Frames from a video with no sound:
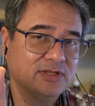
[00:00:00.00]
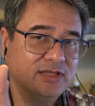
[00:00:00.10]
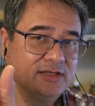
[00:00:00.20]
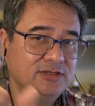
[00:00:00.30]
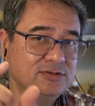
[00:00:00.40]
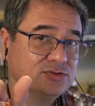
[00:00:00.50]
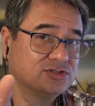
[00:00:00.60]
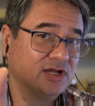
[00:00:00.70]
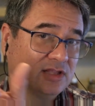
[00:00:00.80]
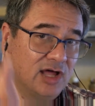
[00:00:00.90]
get used
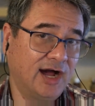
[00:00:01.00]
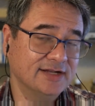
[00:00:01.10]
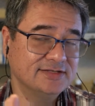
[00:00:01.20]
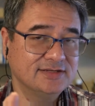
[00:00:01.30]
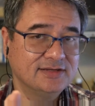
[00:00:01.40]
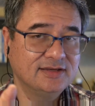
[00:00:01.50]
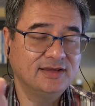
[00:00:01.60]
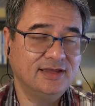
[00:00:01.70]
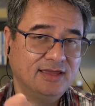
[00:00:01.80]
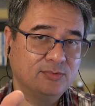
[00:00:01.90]
a lot
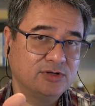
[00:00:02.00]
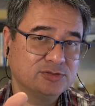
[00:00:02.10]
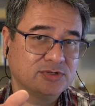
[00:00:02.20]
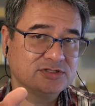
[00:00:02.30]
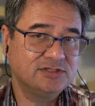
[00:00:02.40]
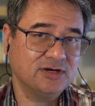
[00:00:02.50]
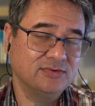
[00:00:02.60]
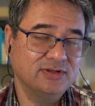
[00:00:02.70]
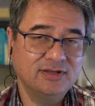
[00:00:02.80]
and which ones don't.